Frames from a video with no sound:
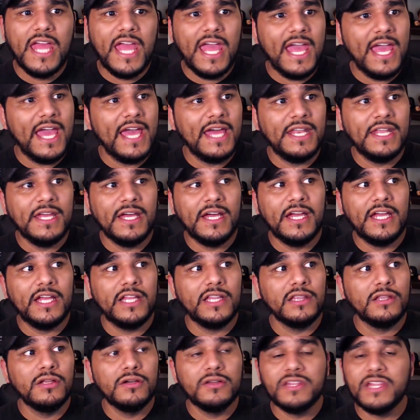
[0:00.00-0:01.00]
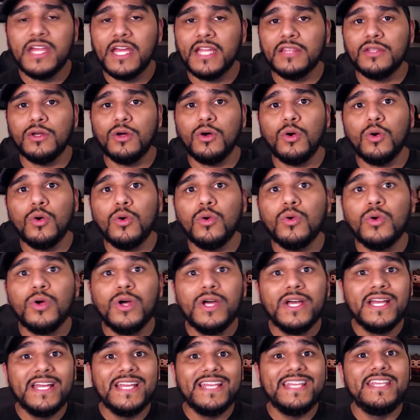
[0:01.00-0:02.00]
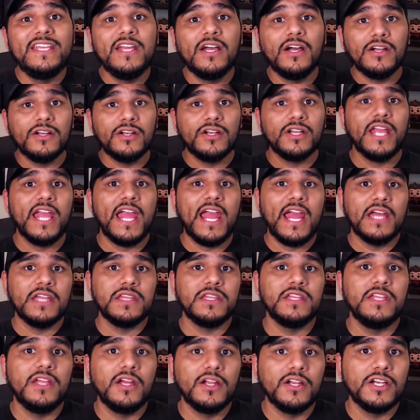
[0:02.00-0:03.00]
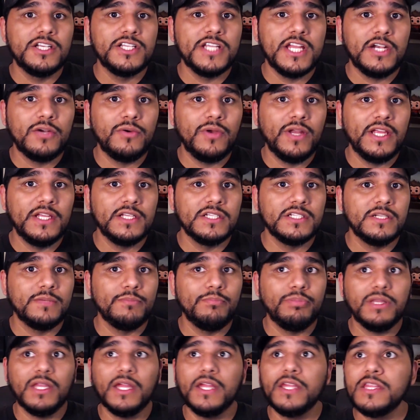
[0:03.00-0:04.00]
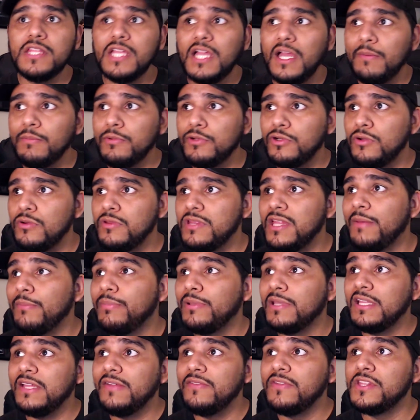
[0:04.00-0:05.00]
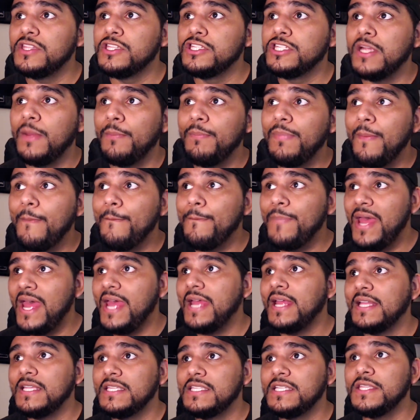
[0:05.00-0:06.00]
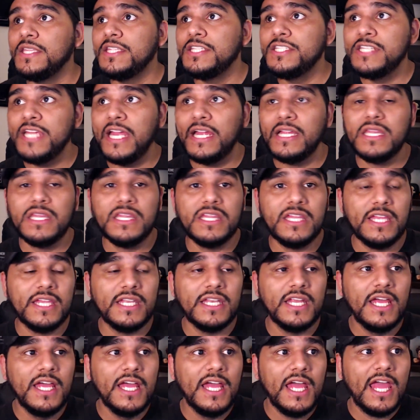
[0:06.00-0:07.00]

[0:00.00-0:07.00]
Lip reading: and it looks like the whole younger cast, the younger generation, plus Tom Cruise, I believe, is jumping back into the jet seat